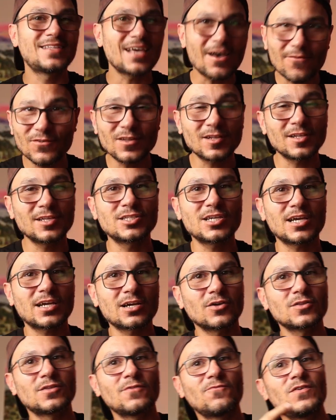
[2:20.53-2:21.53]
Definitely check
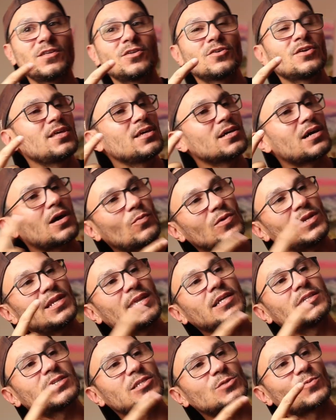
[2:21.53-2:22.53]
out the video here. I will
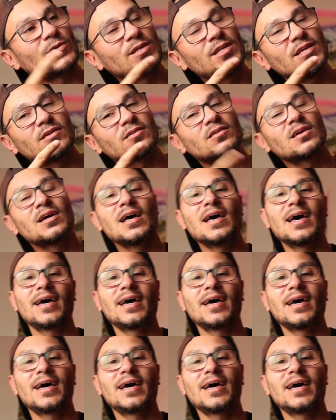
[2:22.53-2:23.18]
link this one here.